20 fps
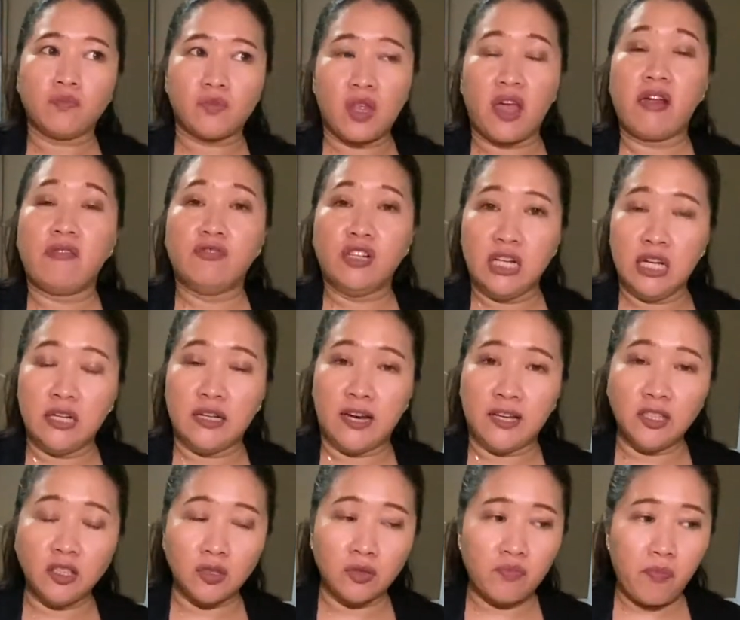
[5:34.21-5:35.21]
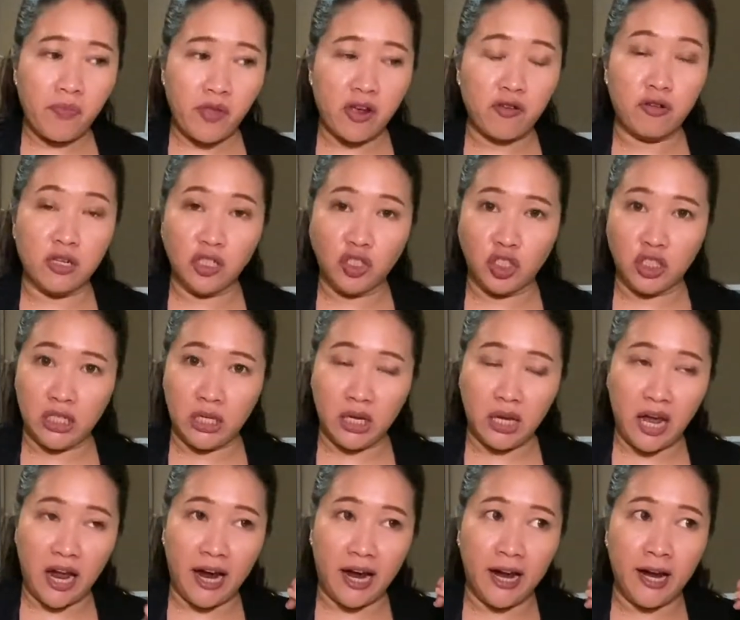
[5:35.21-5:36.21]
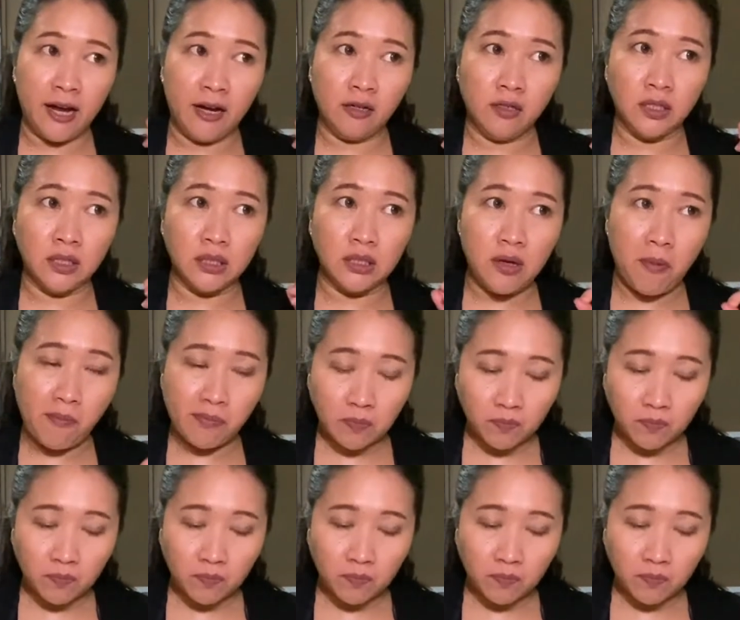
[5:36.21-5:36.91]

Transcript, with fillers: they're really nice. They're crunchy and